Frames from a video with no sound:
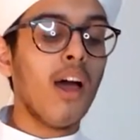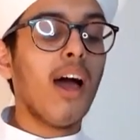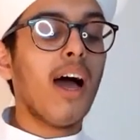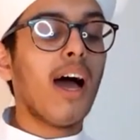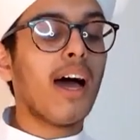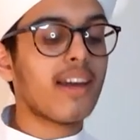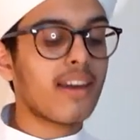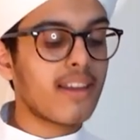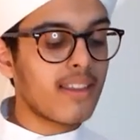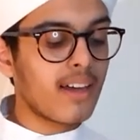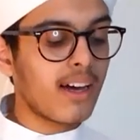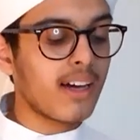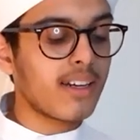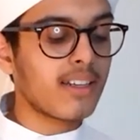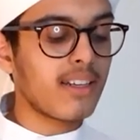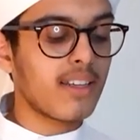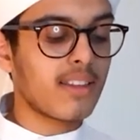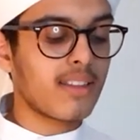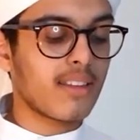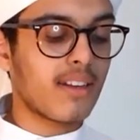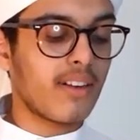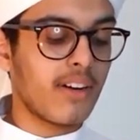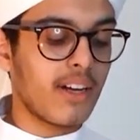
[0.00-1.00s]
Another
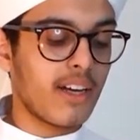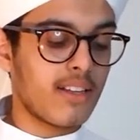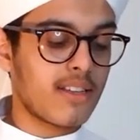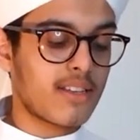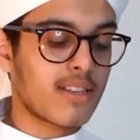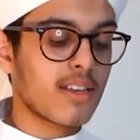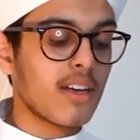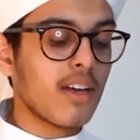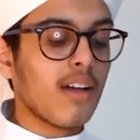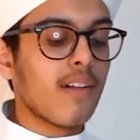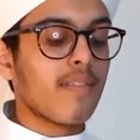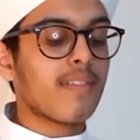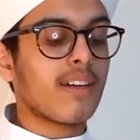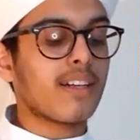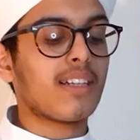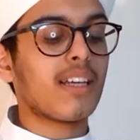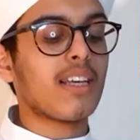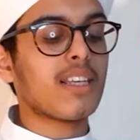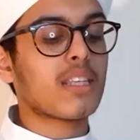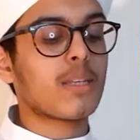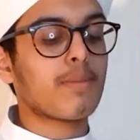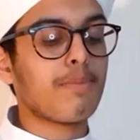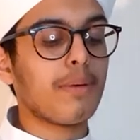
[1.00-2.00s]
hadith narrates that
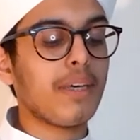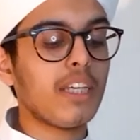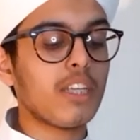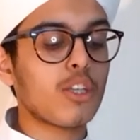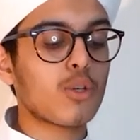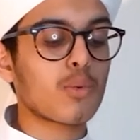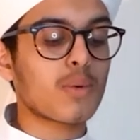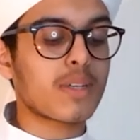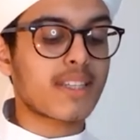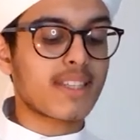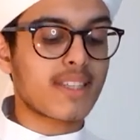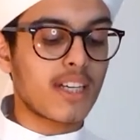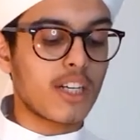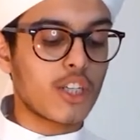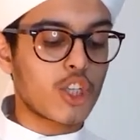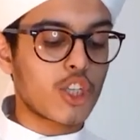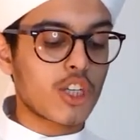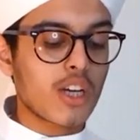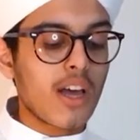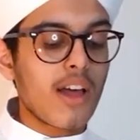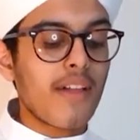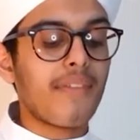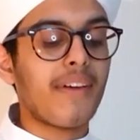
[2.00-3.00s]
his speech was
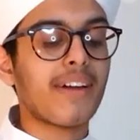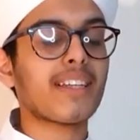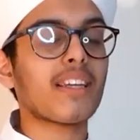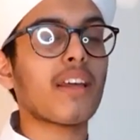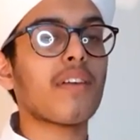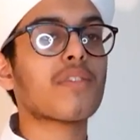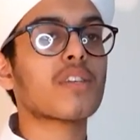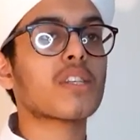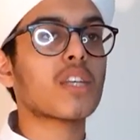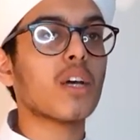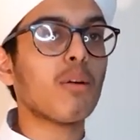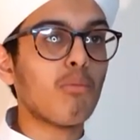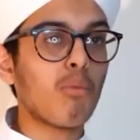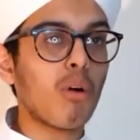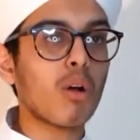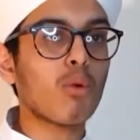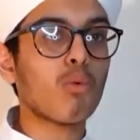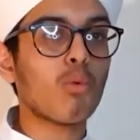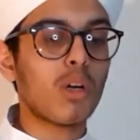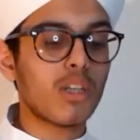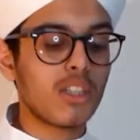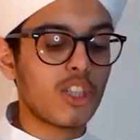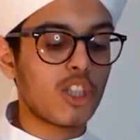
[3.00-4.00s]
such that if
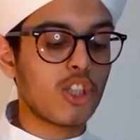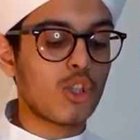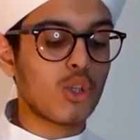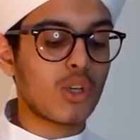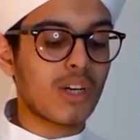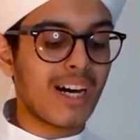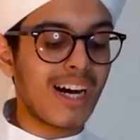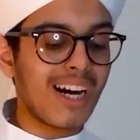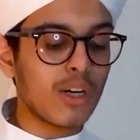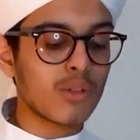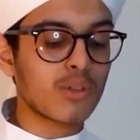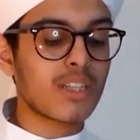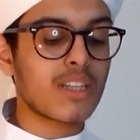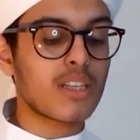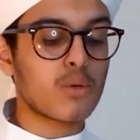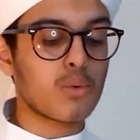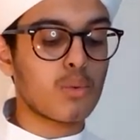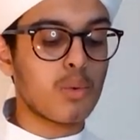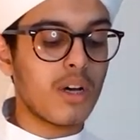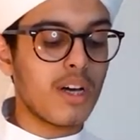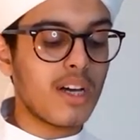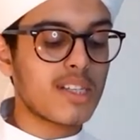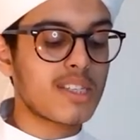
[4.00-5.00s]
someone wanted to count his
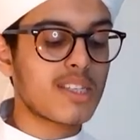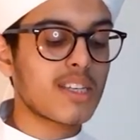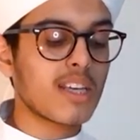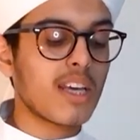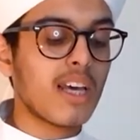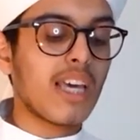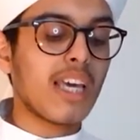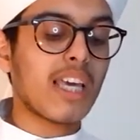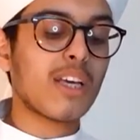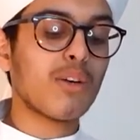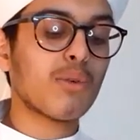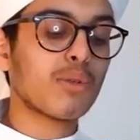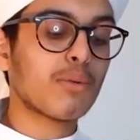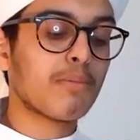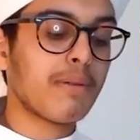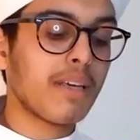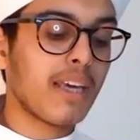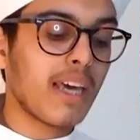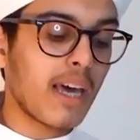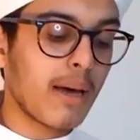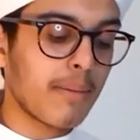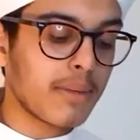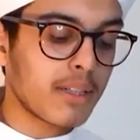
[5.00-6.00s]
words, he would
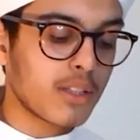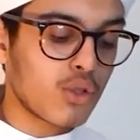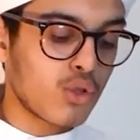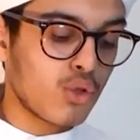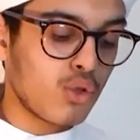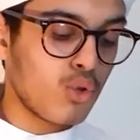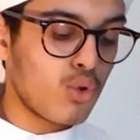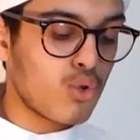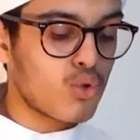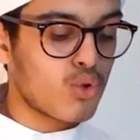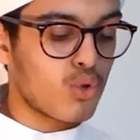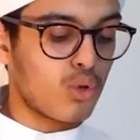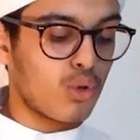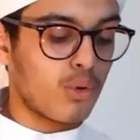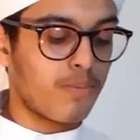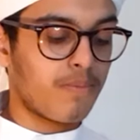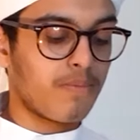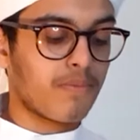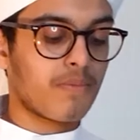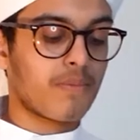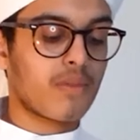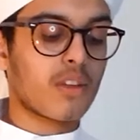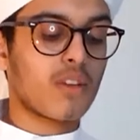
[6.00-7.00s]
be able to do so.
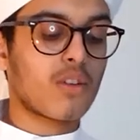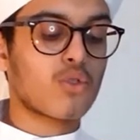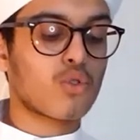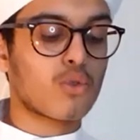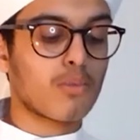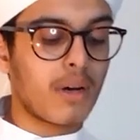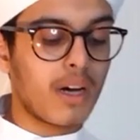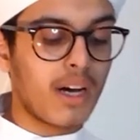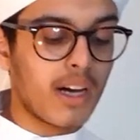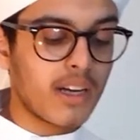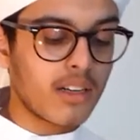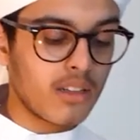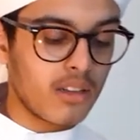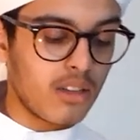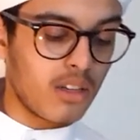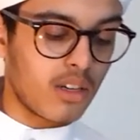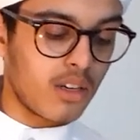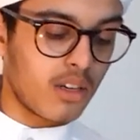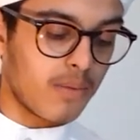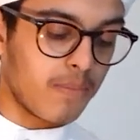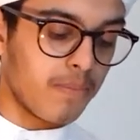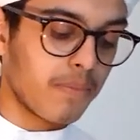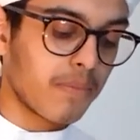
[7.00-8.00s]

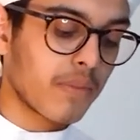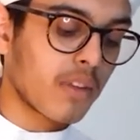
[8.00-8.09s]
Subhanallah.